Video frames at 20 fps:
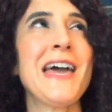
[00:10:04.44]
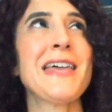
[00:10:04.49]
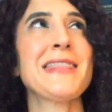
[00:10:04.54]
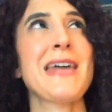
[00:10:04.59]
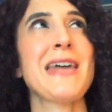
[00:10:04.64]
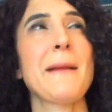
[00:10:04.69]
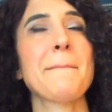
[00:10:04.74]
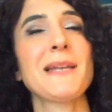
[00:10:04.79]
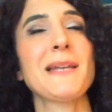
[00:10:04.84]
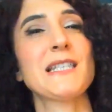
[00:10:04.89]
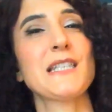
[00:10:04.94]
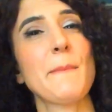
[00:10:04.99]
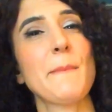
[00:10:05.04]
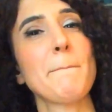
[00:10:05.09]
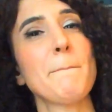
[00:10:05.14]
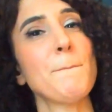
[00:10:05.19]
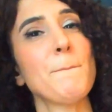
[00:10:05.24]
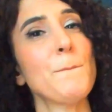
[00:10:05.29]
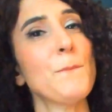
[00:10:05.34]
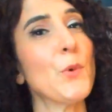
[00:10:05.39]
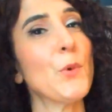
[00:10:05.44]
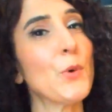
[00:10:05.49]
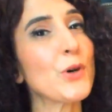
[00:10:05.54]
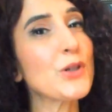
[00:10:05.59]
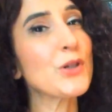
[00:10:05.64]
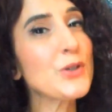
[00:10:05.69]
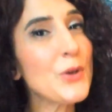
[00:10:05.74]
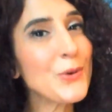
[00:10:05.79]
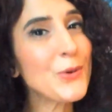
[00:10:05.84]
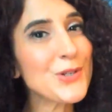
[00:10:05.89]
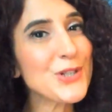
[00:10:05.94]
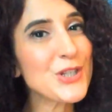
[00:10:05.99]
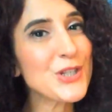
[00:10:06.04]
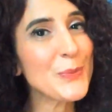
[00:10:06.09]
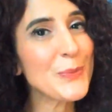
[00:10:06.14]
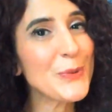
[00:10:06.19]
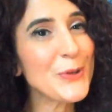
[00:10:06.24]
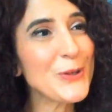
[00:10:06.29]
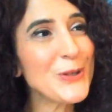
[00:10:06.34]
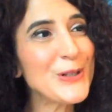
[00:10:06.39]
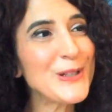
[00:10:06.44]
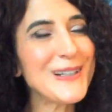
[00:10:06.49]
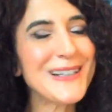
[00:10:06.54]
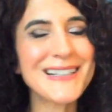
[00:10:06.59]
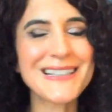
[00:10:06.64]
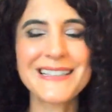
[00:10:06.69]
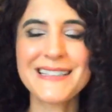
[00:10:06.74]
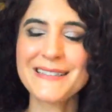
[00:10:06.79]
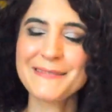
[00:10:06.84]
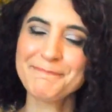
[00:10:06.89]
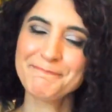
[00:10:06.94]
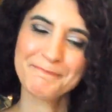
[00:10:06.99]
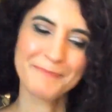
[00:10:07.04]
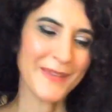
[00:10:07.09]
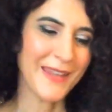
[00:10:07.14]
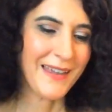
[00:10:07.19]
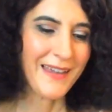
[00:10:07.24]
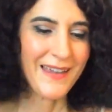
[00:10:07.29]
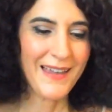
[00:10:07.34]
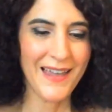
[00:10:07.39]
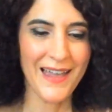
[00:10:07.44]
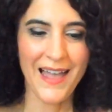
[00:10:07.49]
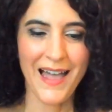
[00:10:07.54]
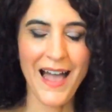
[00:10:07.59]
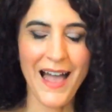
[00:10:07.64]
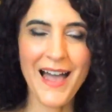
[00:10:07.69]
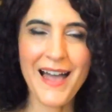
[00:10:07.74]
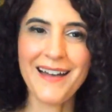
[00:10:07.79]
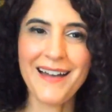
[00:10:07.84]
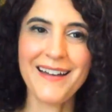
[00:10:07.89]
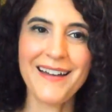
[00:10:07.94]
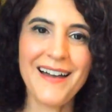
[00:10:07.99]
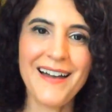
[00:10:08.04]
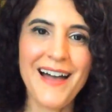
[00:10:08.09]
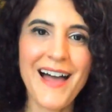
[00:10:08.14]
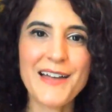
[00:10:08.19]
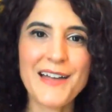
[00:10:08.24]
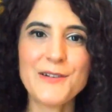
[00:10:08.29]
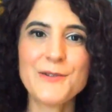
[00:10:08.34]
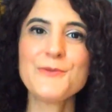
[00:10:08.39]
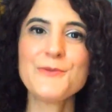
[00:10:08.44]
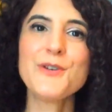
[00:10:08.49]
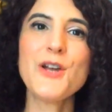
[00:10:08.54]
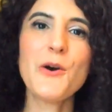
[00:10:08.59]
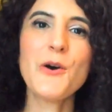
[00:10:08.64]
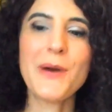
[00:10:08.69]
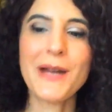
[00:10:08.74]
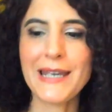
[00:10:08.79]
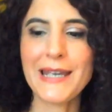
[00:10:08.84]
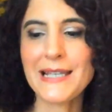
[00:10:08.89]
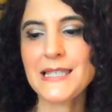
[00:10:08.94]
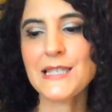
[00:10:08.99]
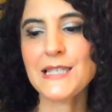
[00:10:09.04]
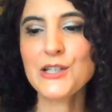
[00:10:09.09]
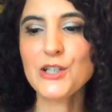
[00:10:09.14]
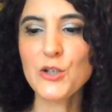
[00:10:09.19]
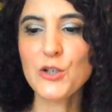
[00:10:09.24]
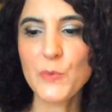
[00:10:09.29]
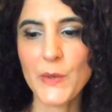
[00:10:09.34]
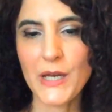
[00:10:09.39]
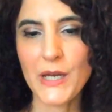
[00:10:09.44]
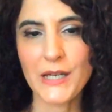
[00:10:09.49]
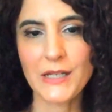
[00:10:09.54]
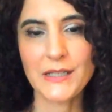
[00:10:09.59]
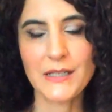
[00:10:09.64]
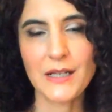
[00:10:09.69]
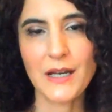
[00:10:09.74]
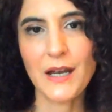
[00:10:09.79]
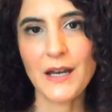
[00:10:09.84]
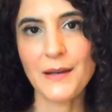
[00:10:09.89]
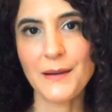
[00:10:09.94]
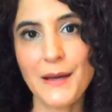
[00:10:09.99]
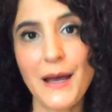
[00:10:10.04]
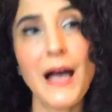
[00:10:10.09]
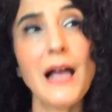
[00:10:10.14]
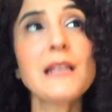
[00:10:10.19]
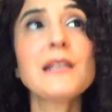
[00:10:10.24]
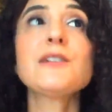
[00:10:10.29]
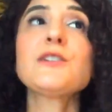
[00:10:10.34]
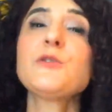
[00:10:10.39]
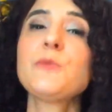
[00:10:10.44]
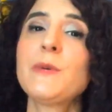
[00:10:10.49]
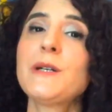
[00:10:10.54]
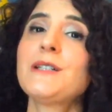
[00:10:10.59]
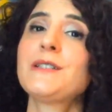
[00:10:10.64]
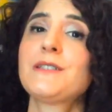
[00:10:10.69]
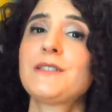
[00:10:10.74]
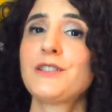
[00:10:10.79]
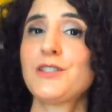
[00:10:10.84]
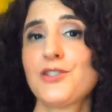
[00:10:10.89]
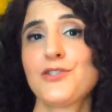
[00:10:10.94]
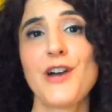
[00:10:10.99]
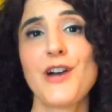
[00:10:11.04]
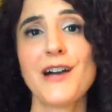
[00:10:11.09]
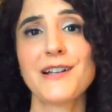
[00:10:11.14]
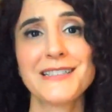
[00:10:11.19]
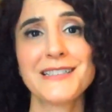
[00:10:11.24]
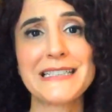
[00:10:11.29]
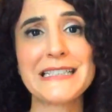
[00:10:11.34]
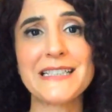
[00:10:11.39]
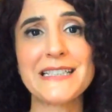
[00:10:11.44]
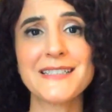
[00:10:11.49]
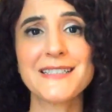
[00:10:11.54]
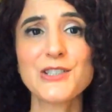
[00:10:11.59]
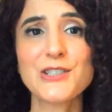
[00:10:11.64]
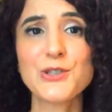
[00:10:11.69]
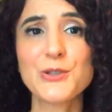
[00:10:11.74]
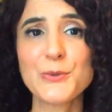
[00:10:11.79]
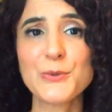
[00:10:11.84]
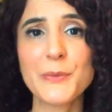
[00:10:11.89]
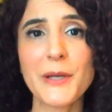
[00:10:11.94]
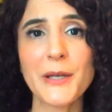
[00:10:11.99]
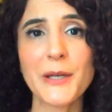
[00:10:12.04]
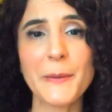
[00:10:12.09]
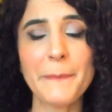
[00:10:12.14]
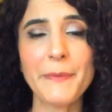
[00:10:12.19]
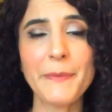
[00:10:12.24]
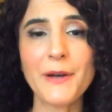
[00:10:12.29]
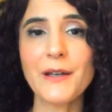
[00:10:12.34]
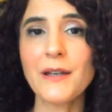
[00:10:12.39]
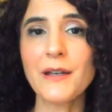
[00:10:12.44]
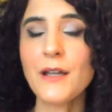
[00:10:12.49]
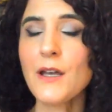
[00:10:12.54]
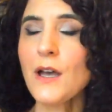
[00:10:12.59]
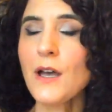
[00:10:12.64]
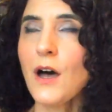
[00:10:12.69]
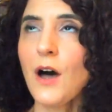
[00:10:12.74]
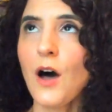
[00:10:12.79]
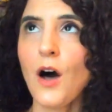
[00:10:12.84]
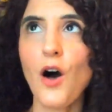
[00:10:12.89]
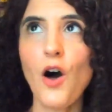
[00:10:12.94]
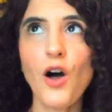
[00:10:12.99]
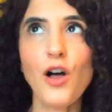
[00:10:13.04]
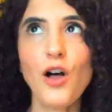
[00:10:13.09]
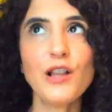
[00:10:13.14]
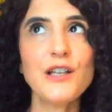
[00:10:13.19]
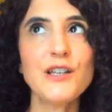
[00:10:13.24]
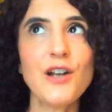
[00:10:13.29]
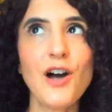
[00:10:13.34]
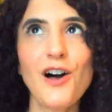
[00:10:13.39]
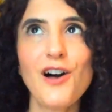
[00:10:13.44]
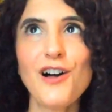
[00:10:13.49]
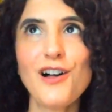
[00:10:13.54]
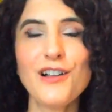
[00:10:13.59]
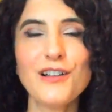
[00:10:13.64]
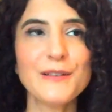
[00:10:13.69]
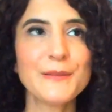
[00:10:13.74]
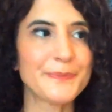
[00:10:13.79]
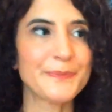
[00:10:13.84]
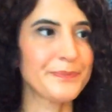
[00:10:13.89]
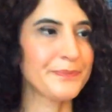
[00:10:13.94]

that makes it more noticeable. And I don't know, it gets a little bit distracting to me, but all in all,